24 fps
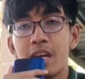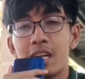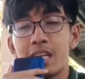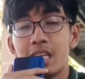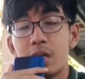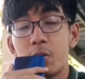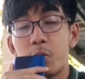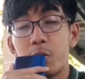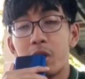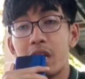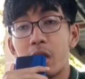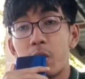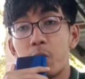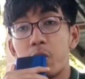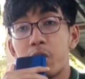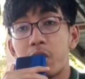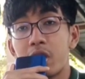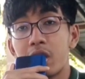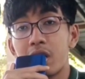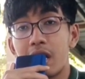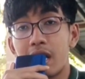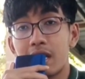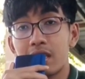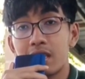The way that we
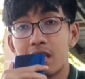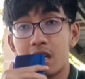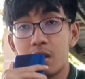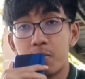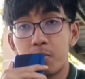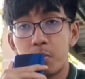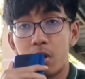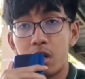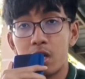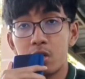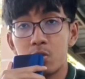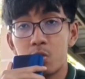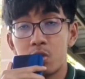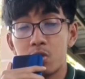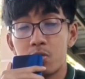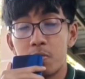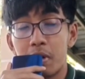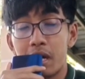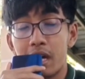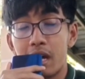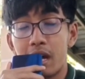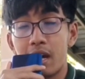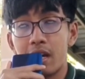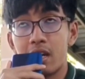collected the points was
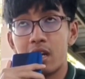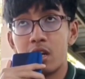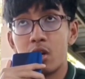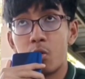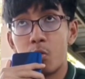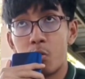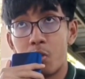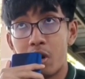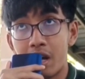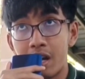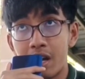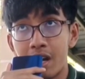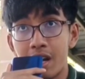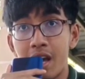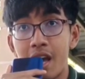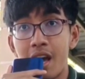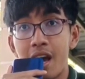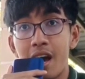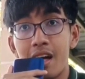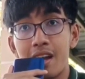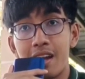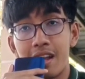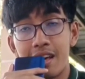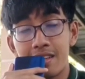by either 1,
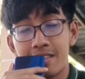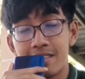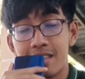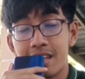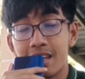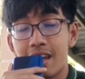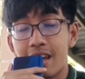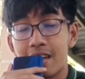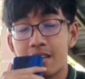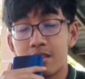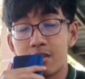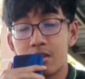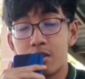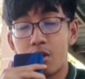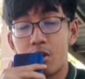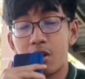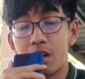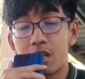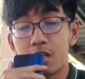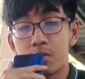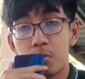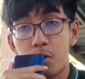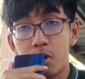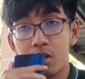lasting as long
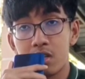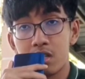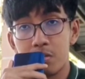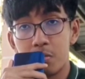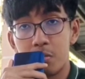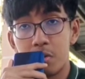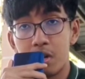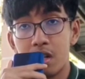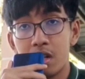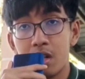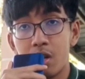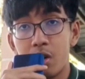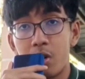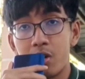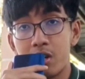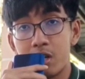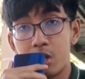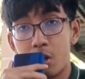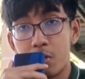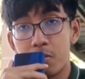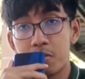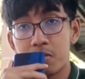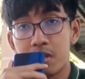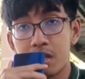as possible on the
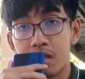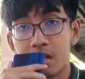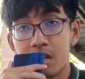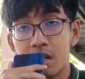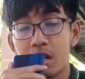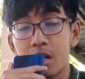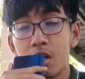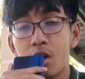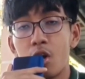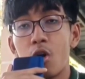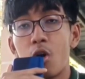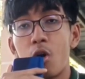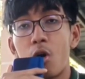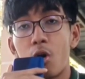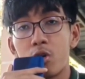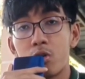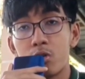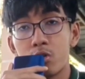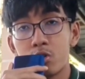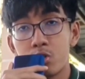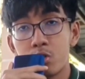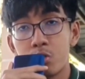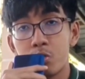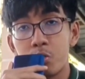obstacle, or
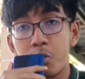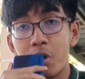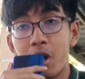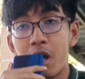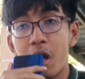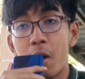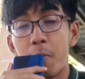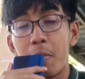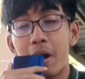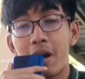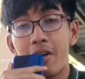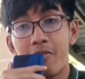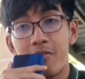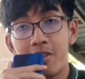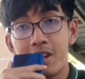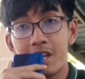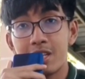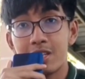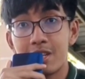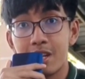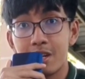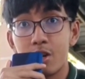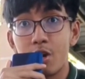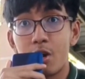2, by
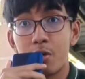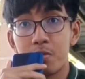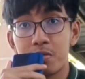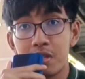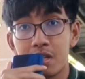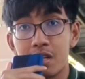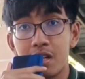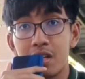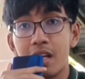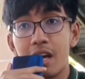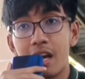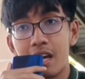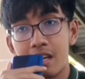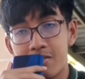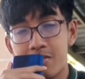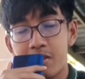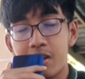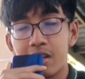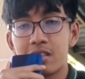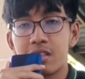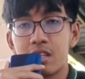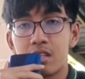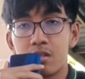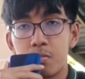finishing the obstacle as
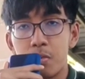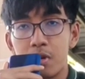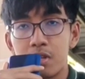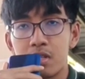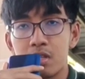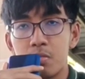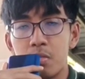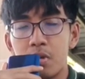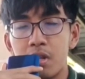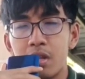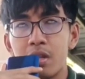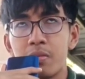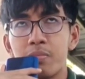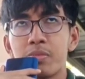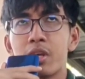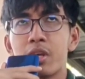fast as possible.